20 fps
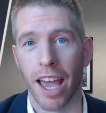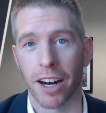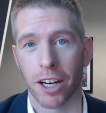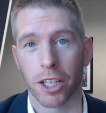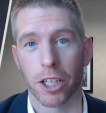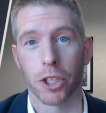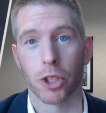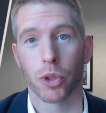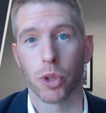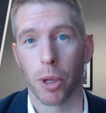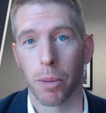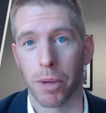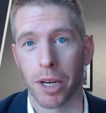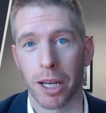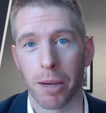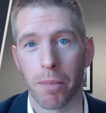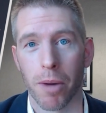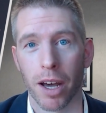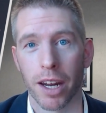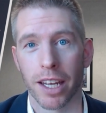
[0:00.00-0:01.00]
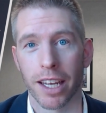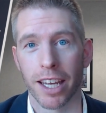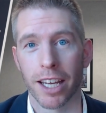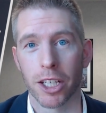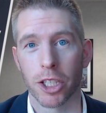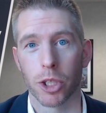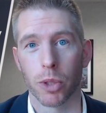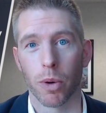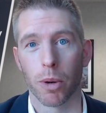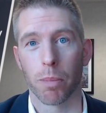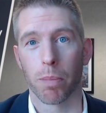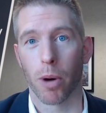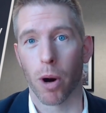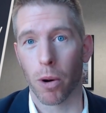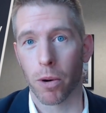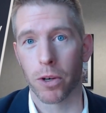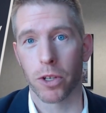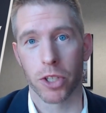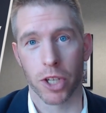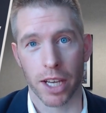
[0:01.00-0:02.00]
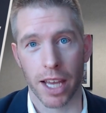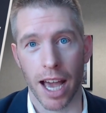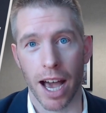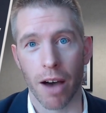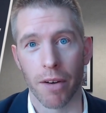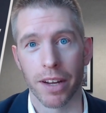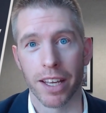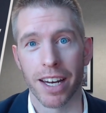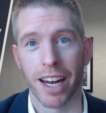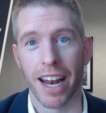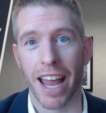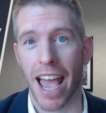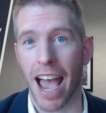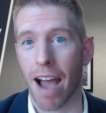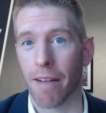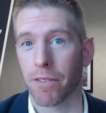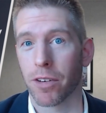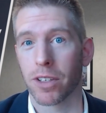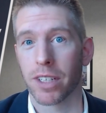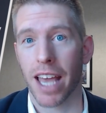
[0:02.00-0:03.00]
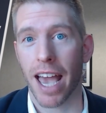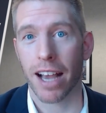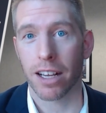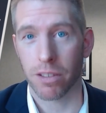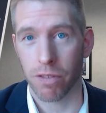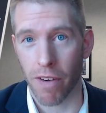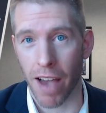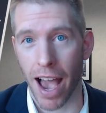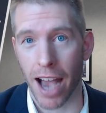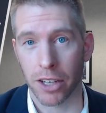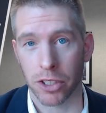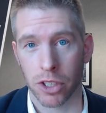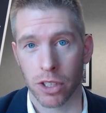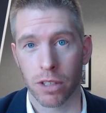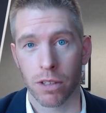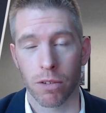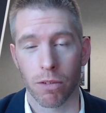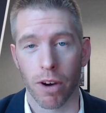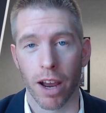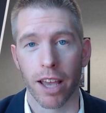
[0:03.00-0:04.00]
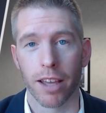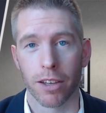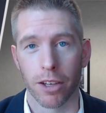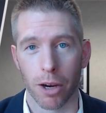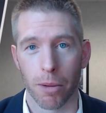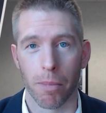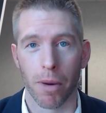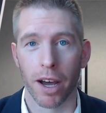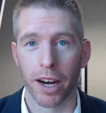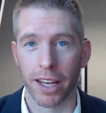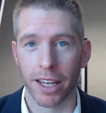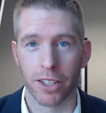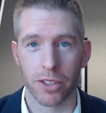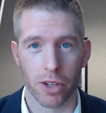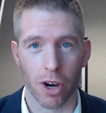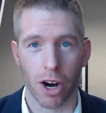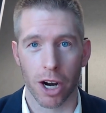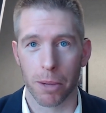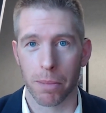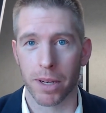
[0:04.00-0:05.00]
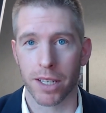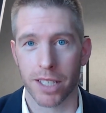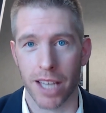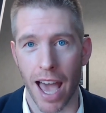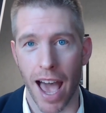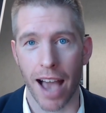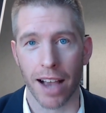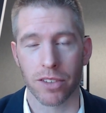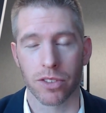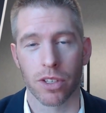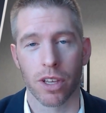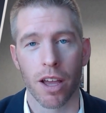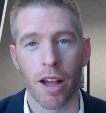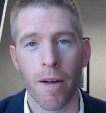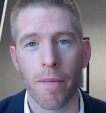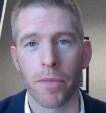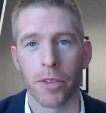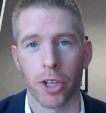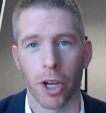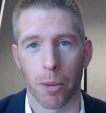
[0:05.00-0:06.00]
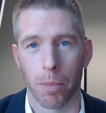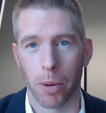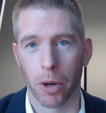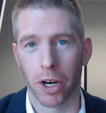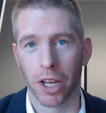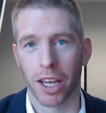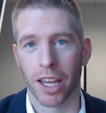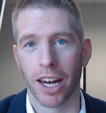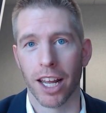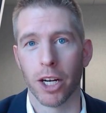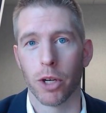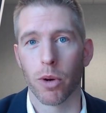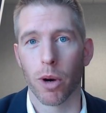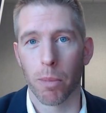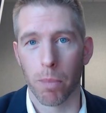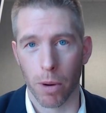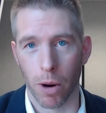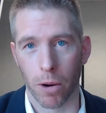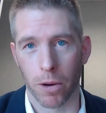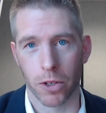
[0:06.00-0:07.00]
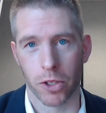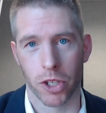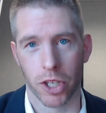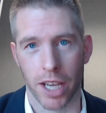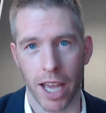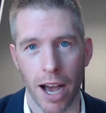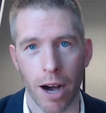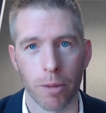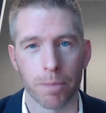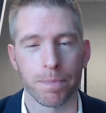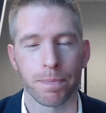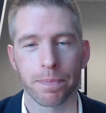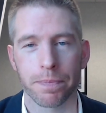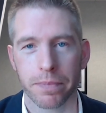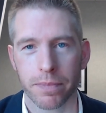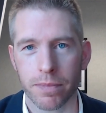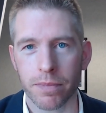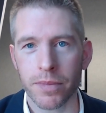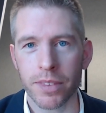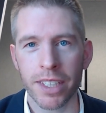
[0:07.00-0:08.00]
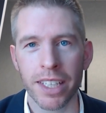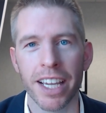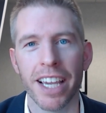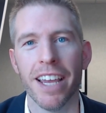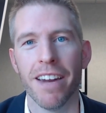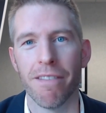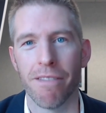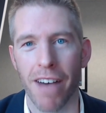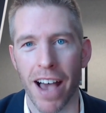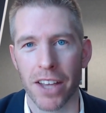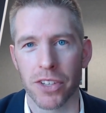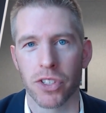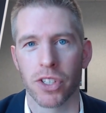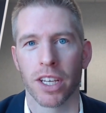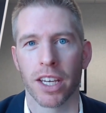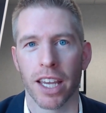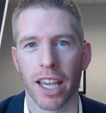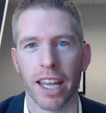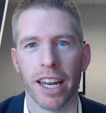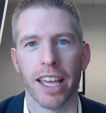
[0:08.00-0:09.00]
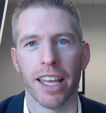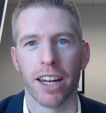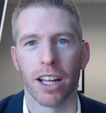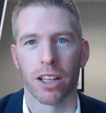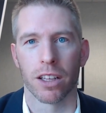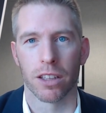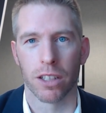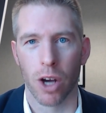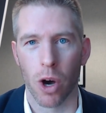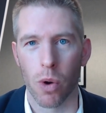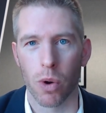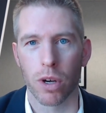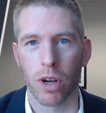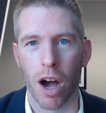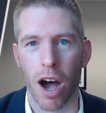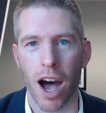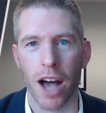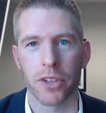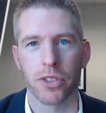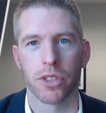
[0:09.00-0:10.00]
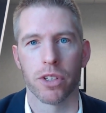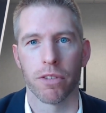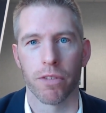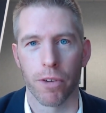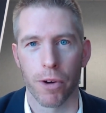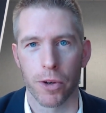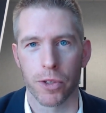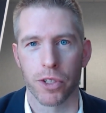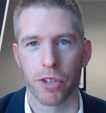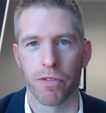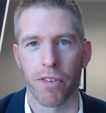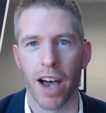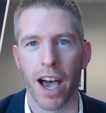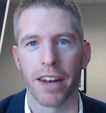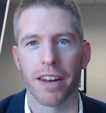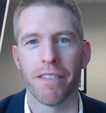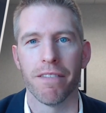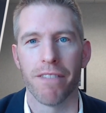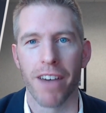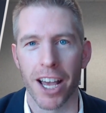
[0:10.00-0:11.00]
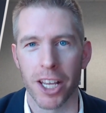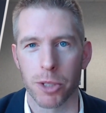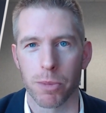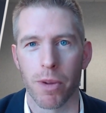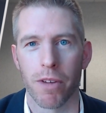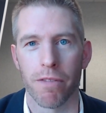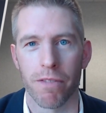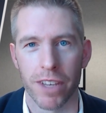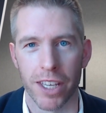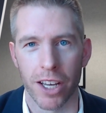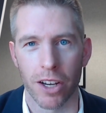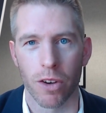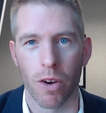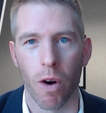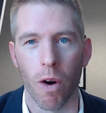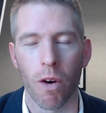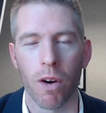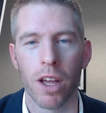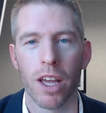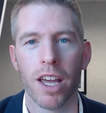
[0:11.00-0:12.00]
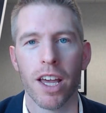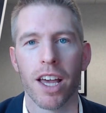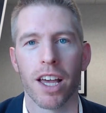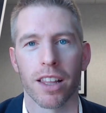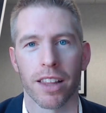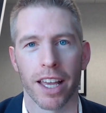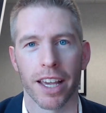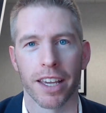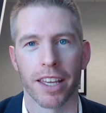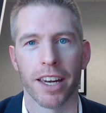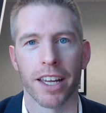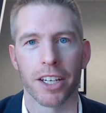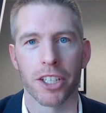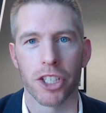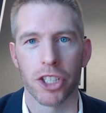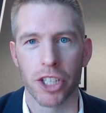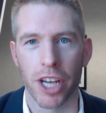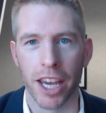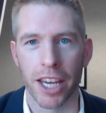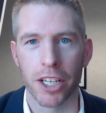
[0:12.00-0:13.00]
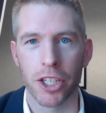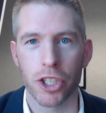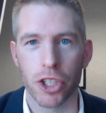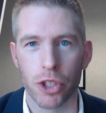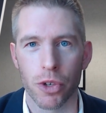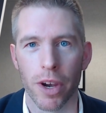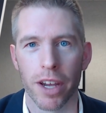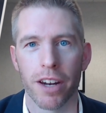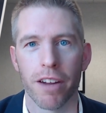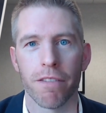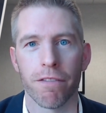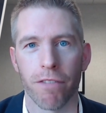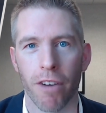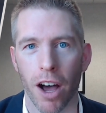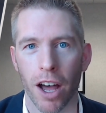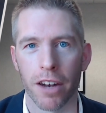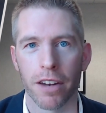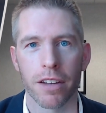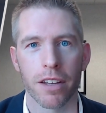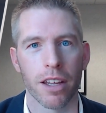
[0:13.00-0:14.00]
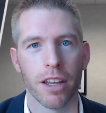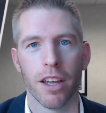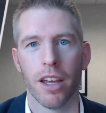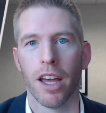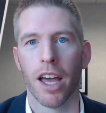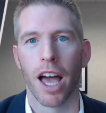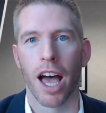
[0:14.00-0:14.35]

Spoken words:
and contributing money into a brokerage account in an after-tax fashion, right? Your money has already been taxed. You're putting it into a brokerage account, investing it in a low-cost diversified investment vehicle like an exchange-traded fund